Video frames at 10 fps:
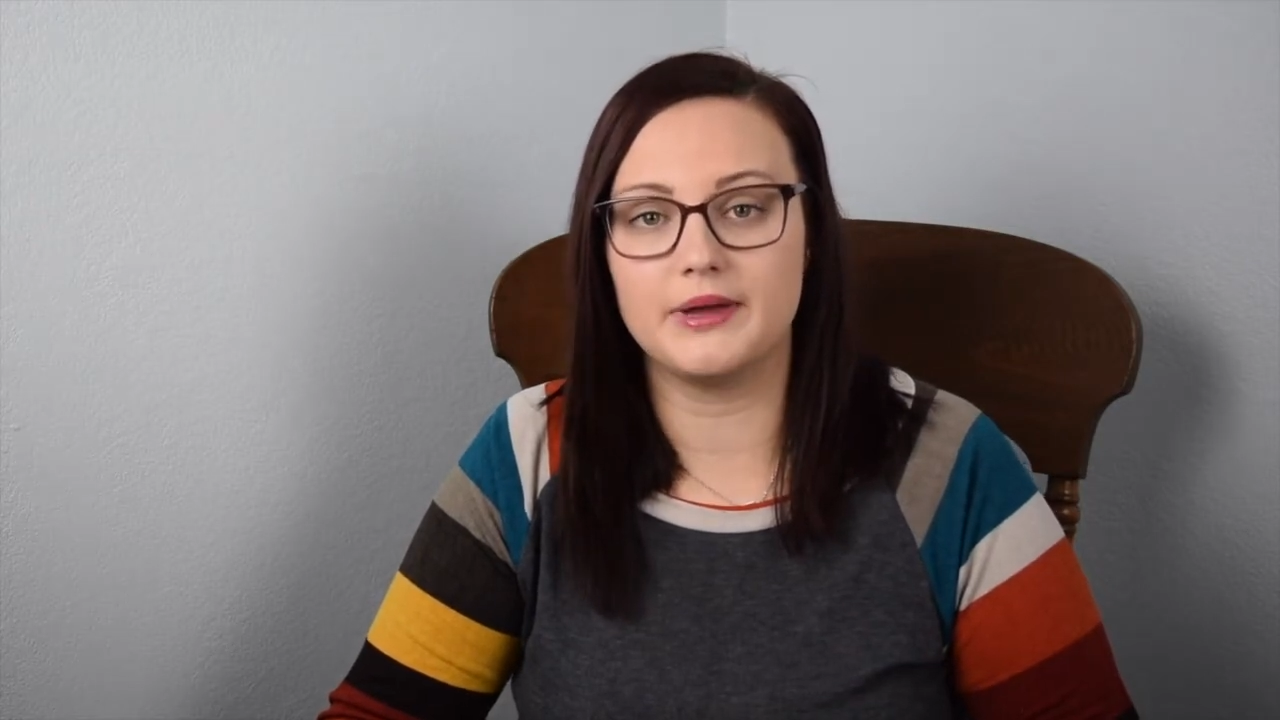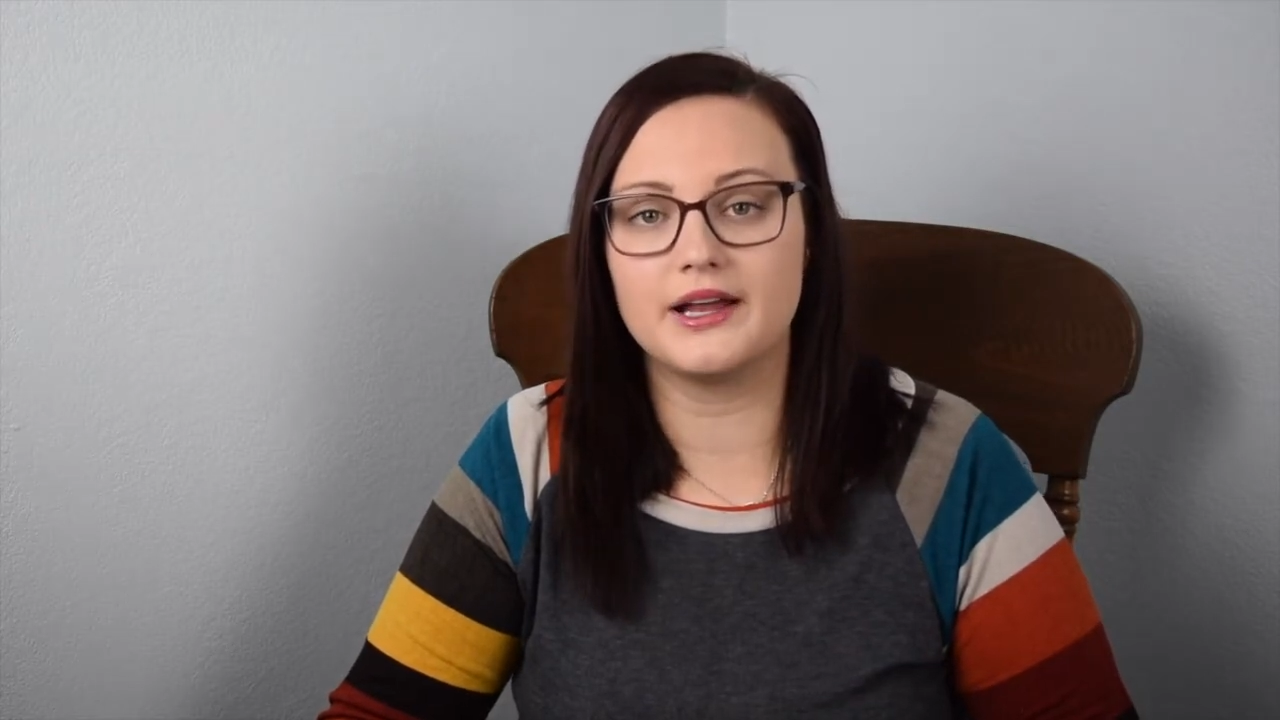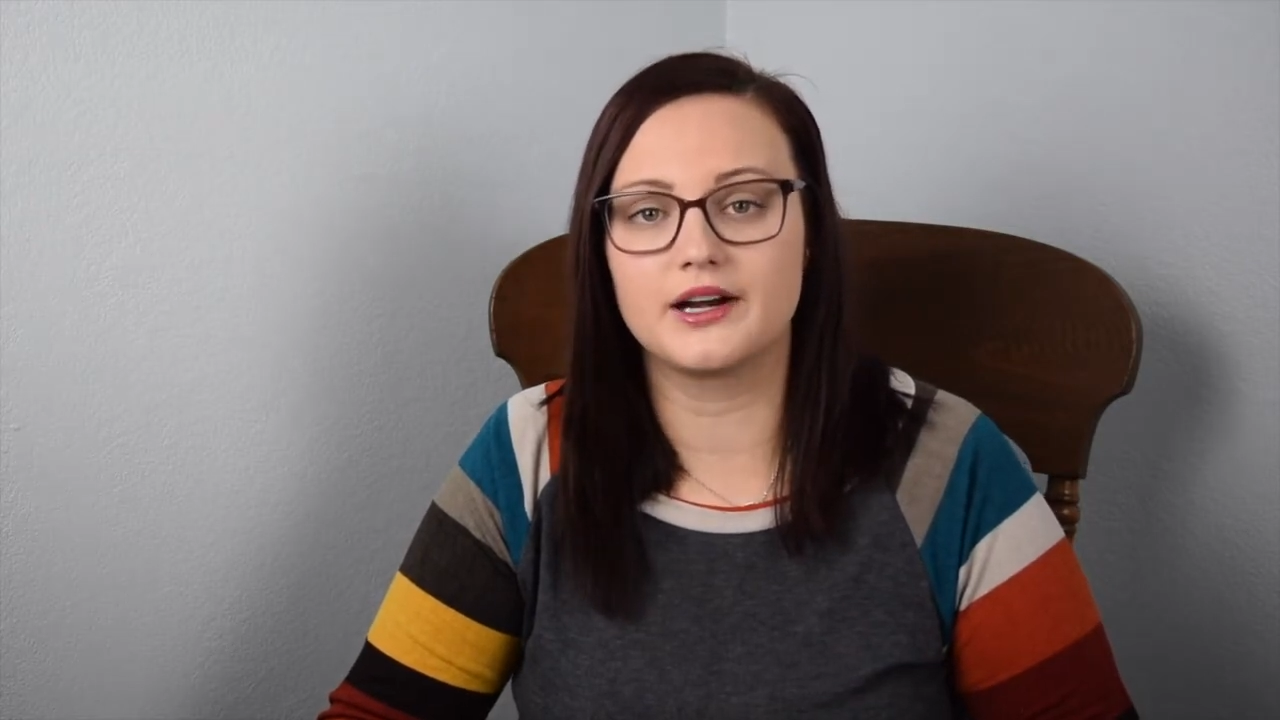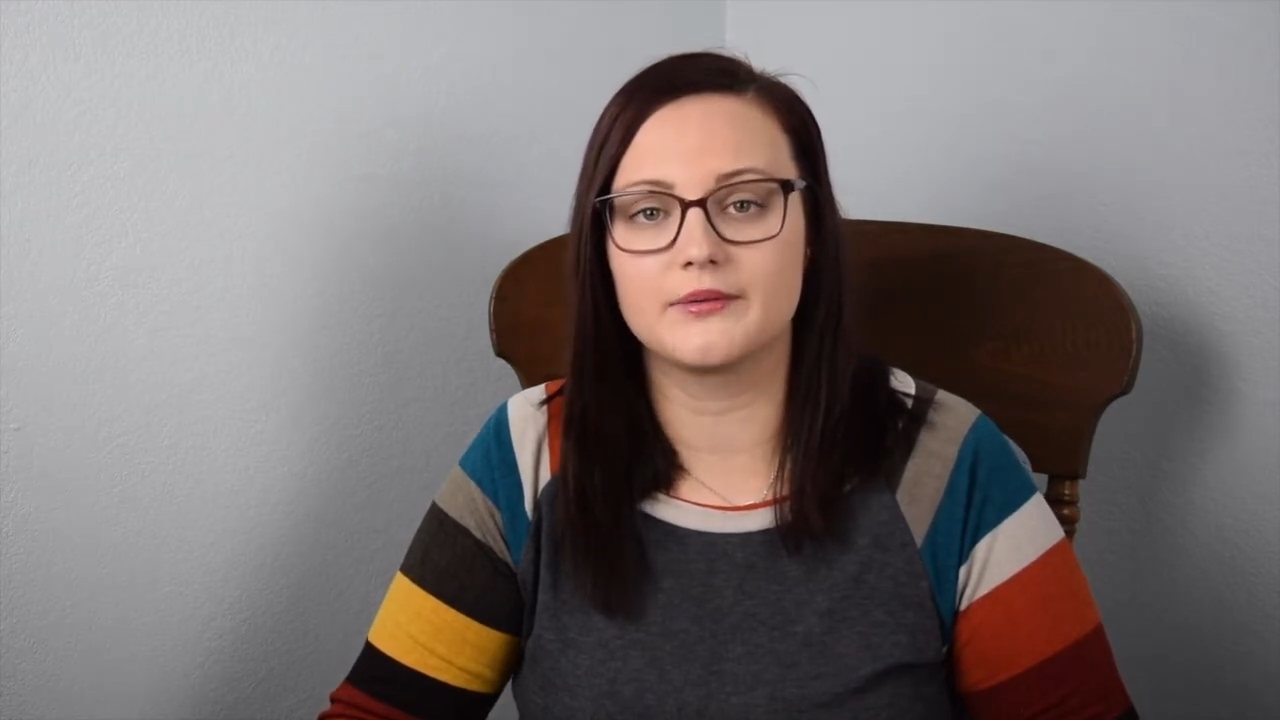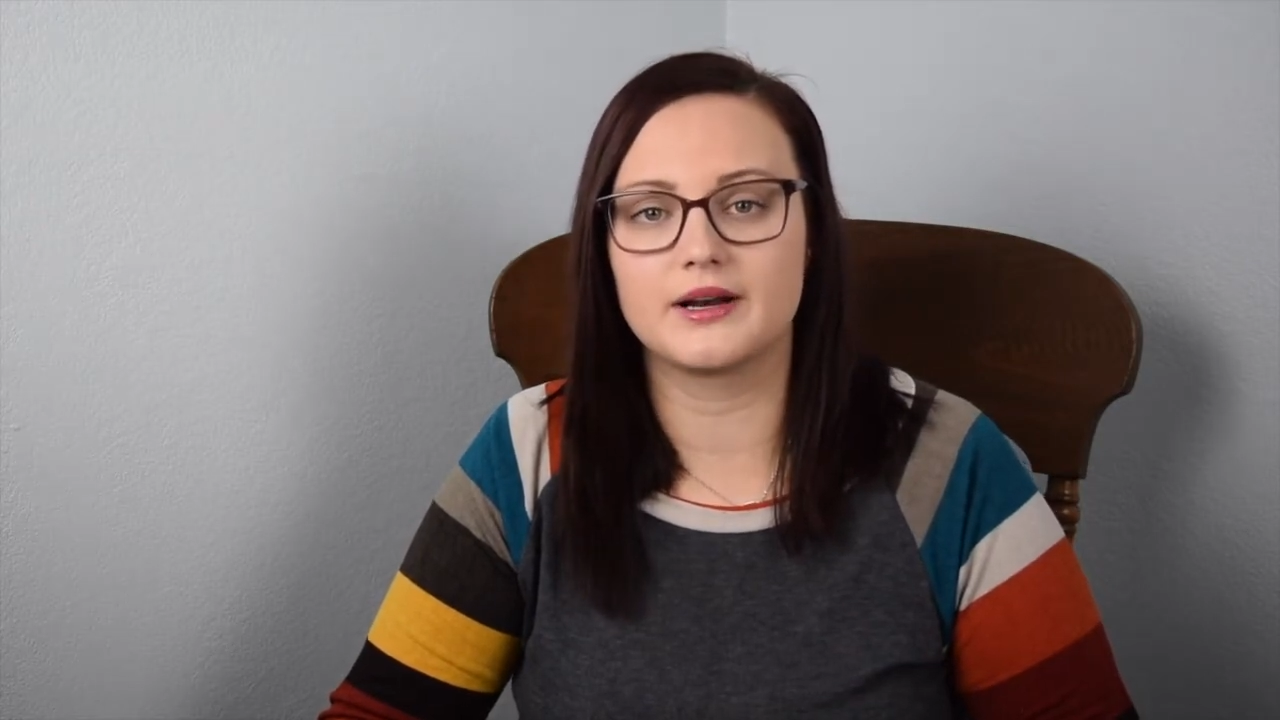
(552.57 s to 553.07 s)

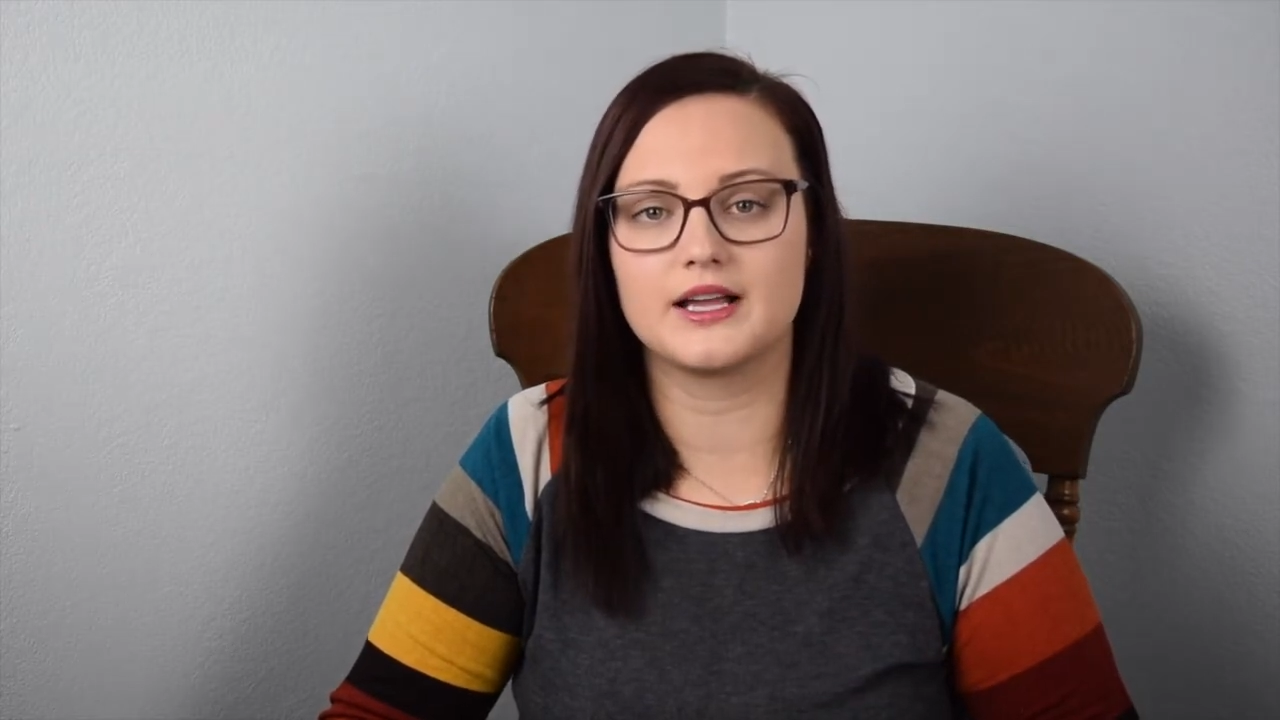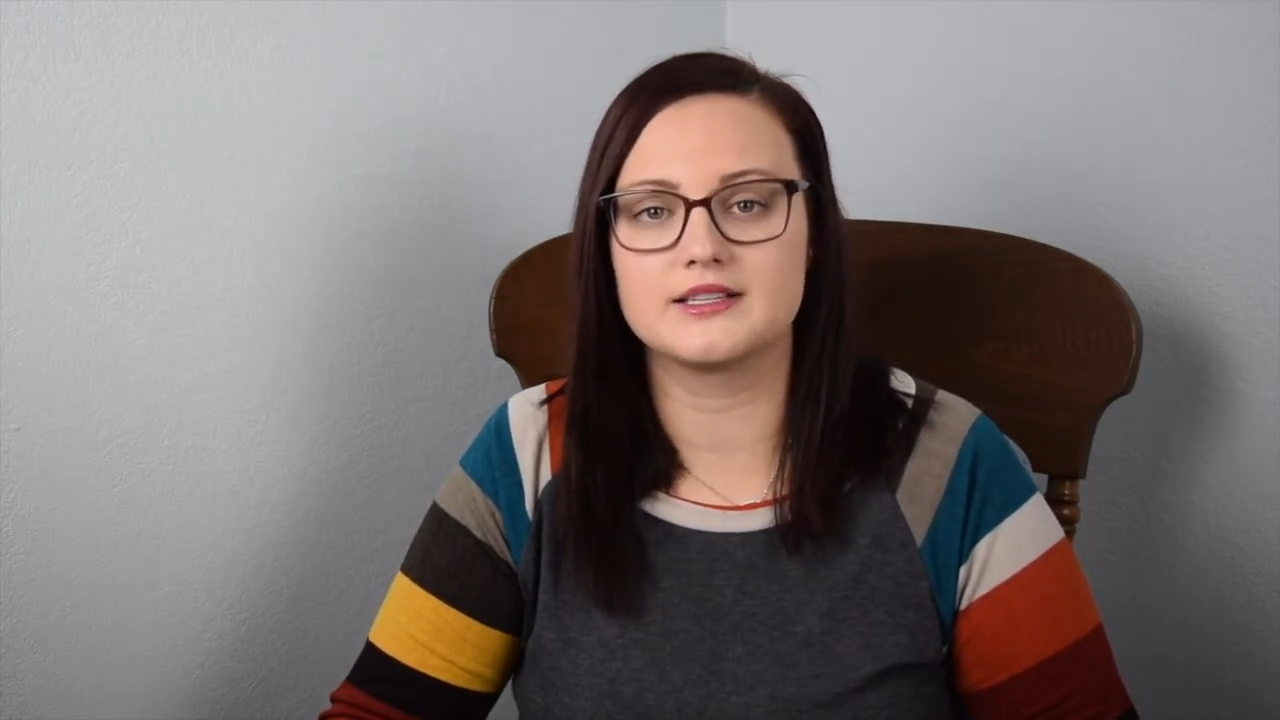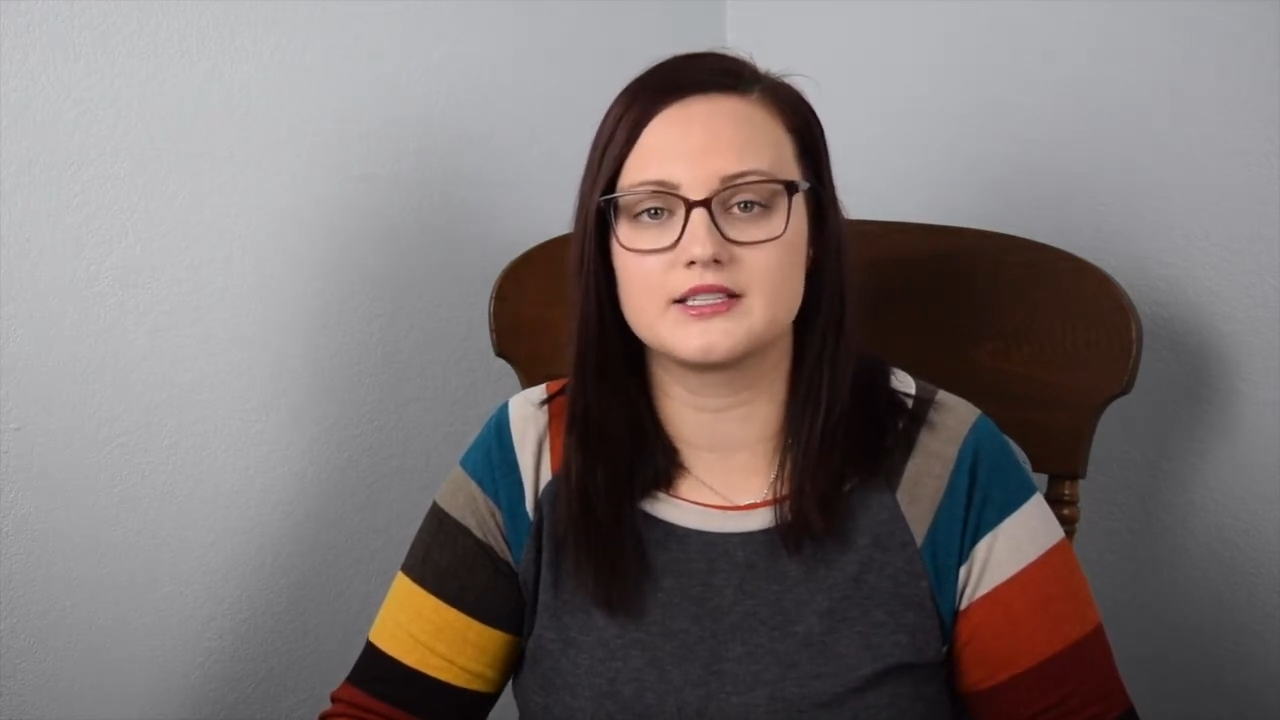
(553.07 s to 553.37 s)
better when I